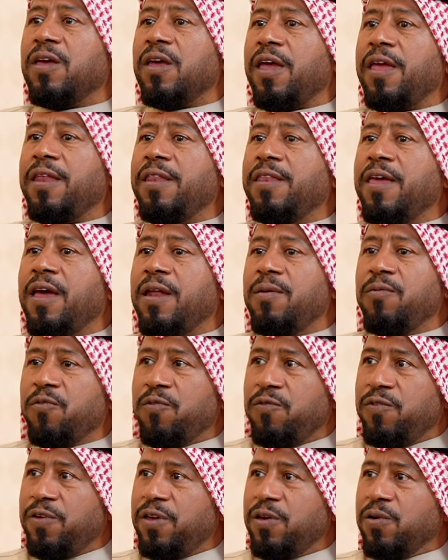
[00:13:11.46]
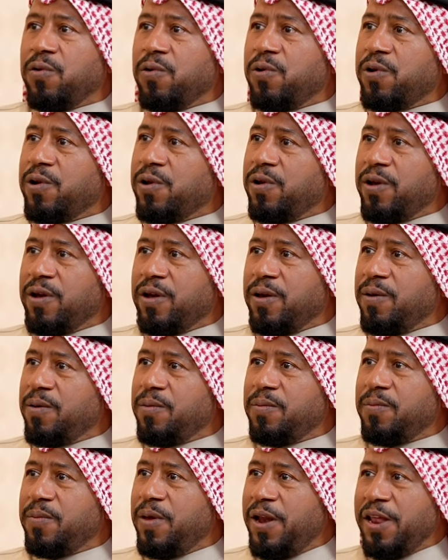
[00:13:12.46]
Indian movie or
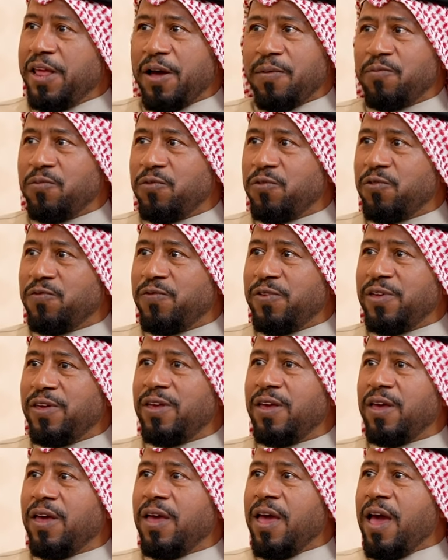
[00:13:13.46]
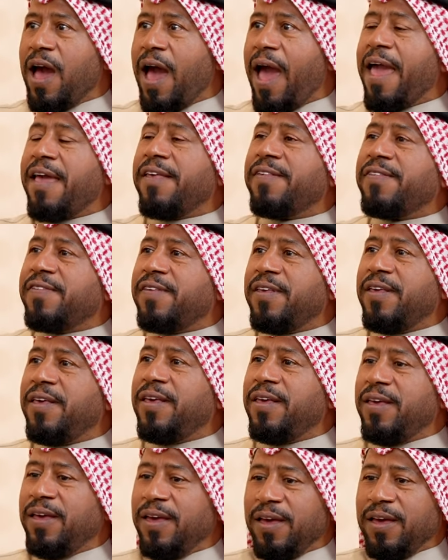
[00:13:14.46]
Malayalam movie. I
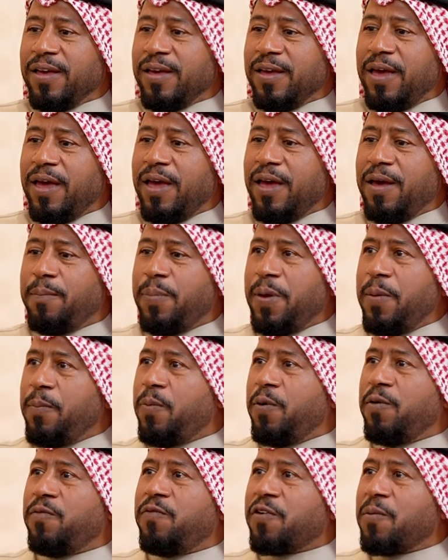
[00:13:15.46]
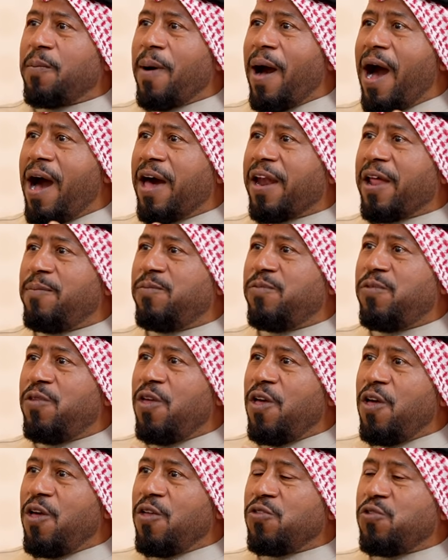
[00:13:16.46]
see people from Arab
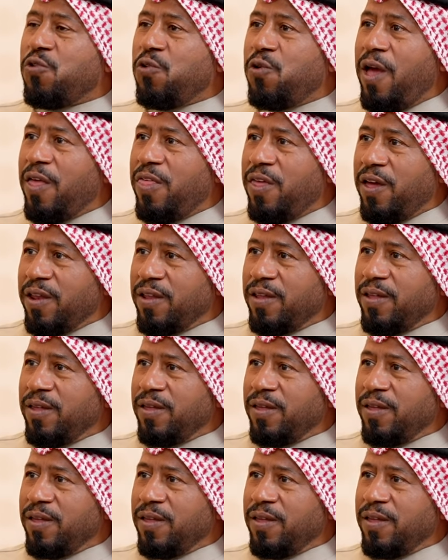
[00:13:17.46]
together.